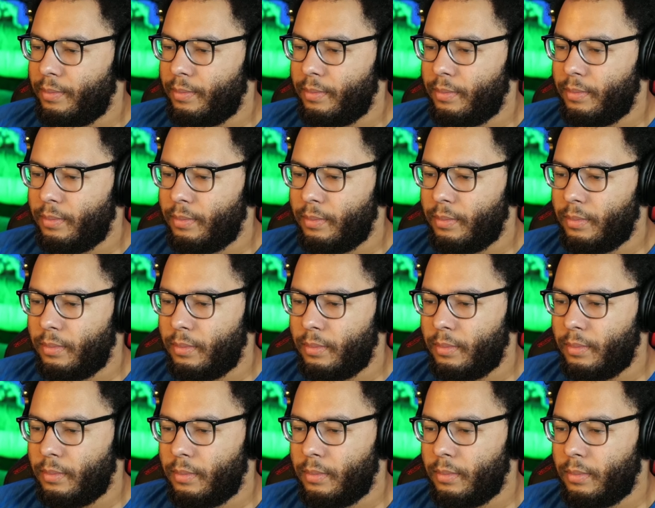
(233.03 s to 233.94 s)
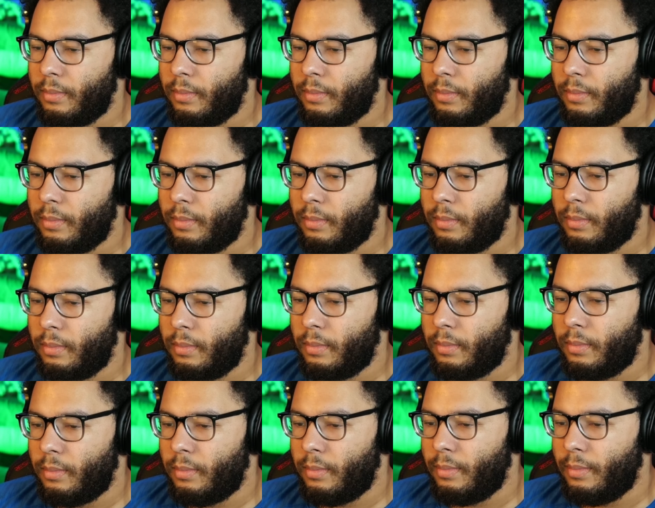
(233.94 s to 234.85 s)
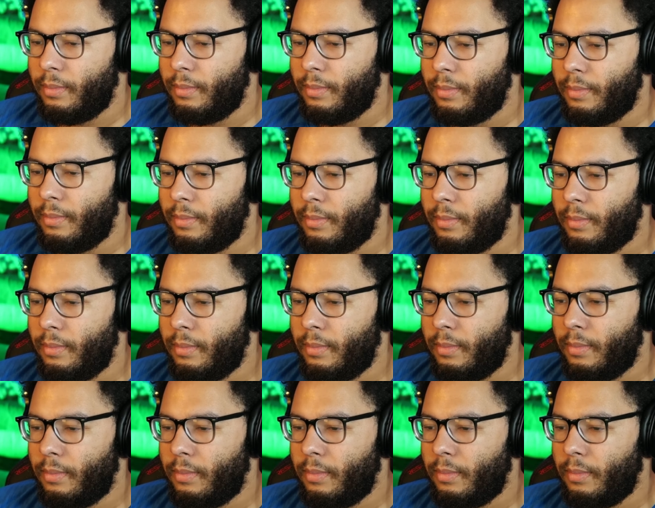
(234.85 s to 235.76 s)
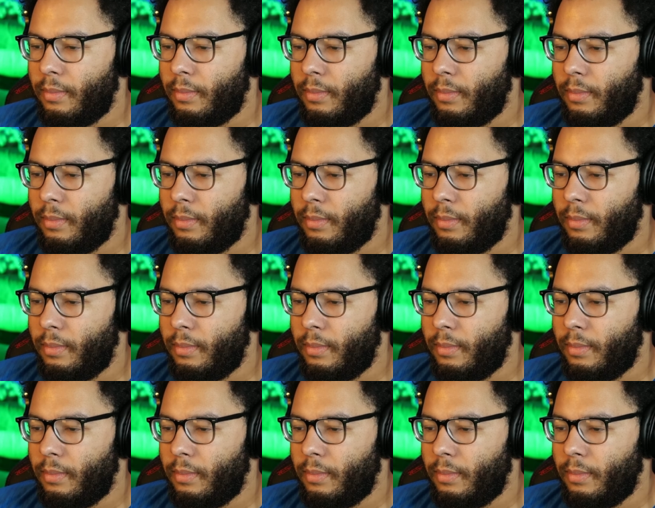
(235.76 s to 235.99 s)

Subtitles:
No one is speaking in this clip.